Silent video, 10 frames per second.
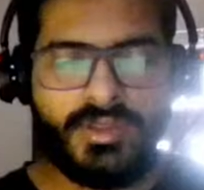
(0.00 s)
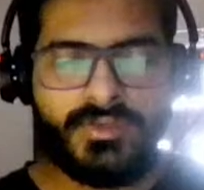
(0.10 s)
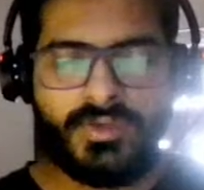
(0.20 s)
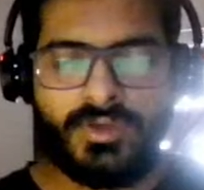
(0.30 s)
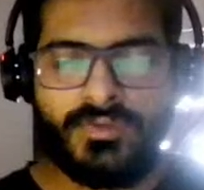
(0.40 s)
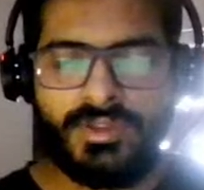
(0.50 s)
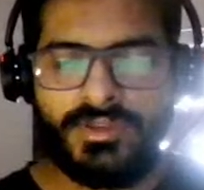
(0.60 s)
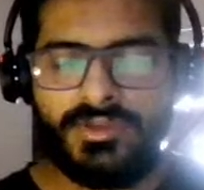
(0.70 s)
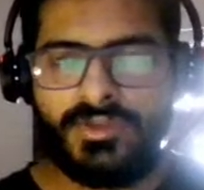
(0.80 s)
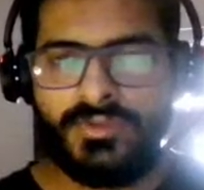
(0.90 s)
solve it?
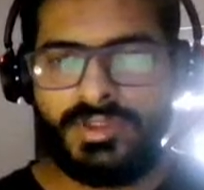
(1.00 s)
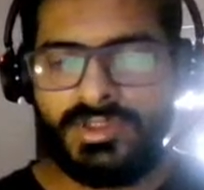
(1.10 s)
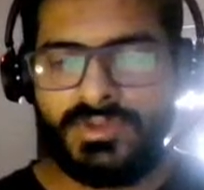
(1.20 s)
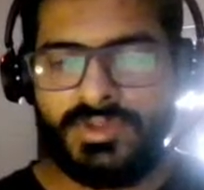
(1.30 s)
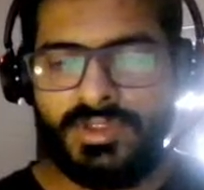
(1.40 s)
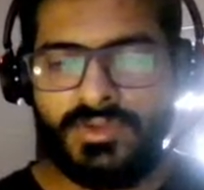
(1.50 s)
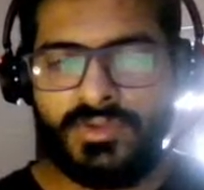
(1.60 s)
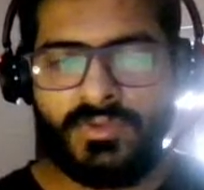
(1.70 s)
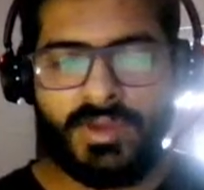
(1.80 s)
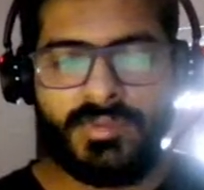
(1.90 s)
So we just need to
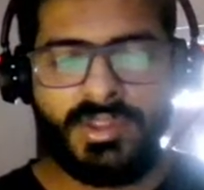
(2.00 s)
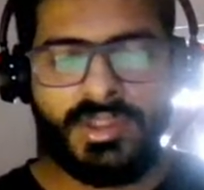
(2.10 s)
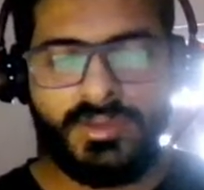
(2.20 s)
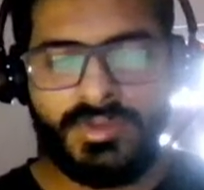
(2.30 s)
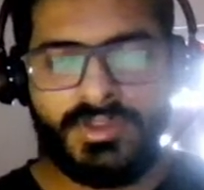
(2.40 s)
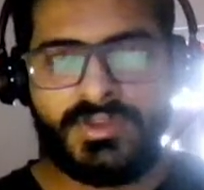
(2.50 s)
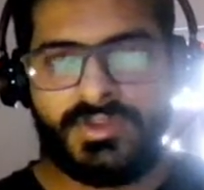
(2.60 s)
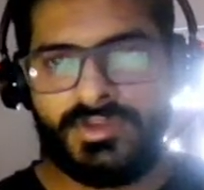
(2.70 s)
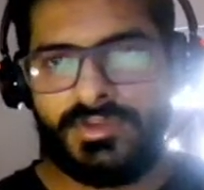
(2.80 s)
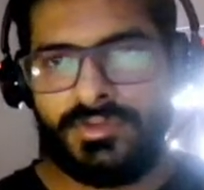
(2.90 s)
swap the elements,
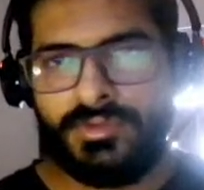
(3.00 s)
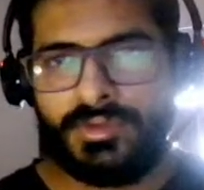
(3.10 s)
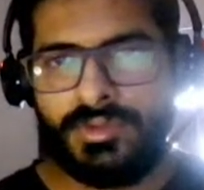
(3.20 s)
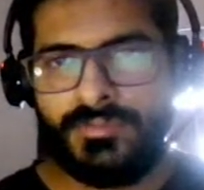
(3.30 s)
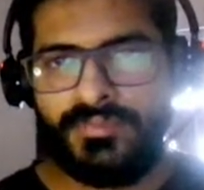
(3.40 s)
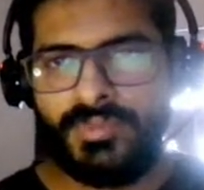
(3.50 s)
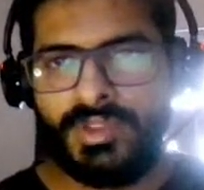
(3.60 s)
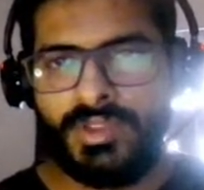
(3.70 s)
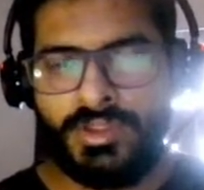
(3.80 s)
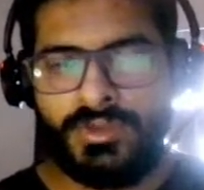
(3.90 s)
okay?
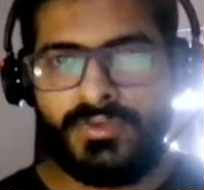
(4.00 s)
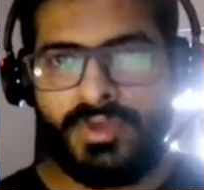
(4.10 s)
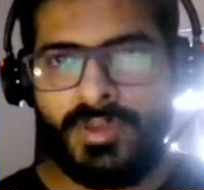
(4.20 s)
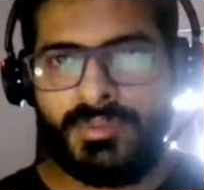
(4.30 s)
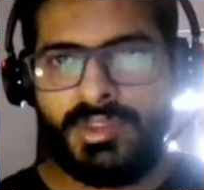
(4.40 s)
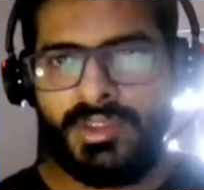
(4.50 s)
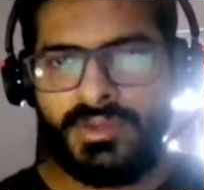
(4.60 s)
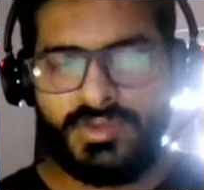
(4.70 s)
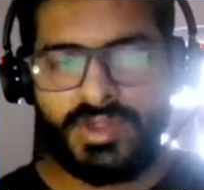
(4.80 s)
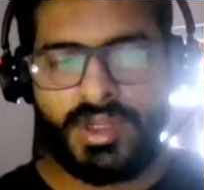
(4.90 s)
Swap the
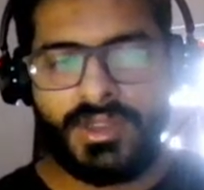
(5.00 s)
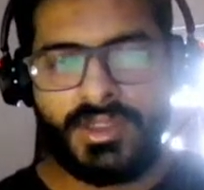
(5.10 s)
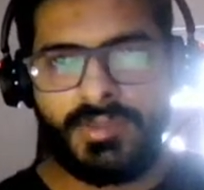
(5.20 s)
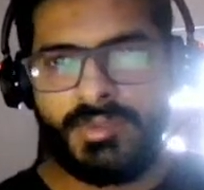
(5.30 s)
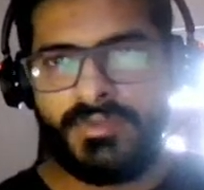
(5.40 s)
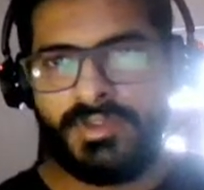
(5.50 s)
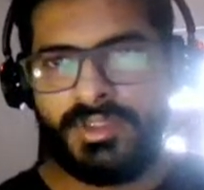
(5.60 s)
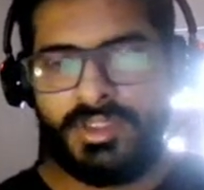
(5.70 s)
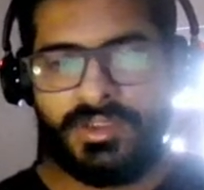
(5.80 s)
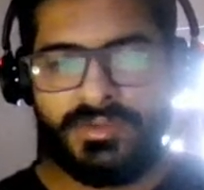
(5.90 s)
start element with the